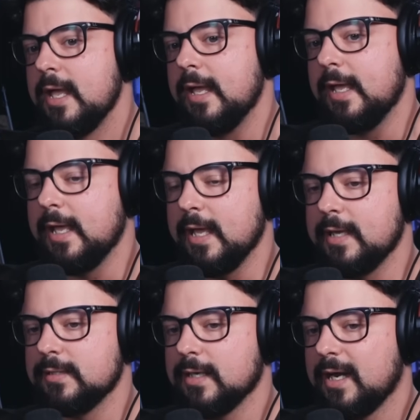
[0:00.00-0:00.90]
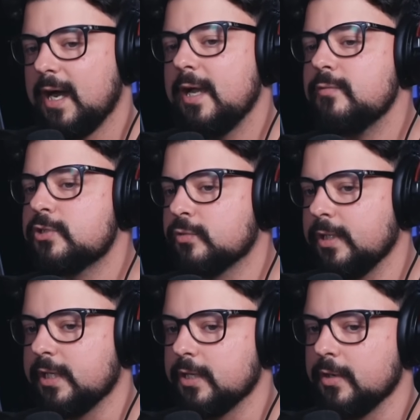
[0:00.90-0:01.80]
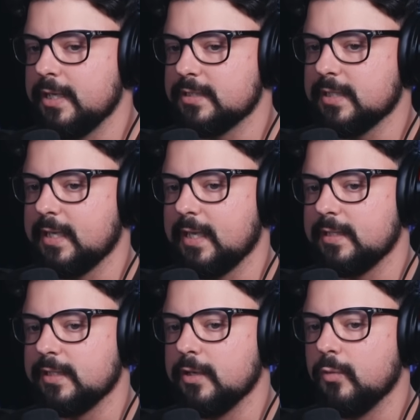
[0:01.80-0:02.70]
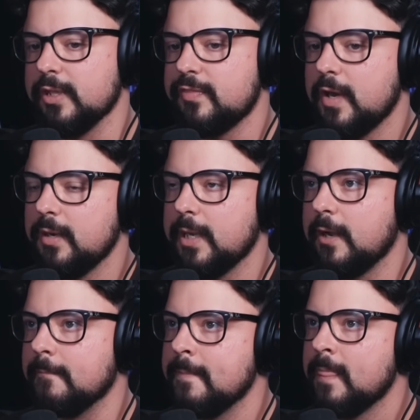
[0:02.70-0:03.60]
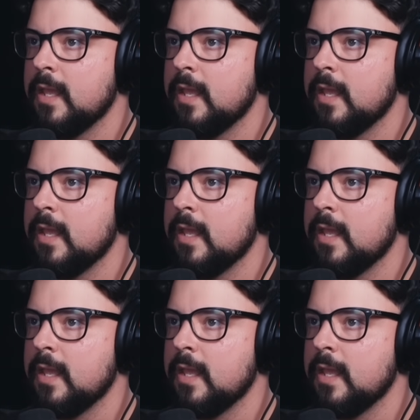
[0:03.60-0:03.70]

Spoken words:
And I was really curious, and you know, we thought about,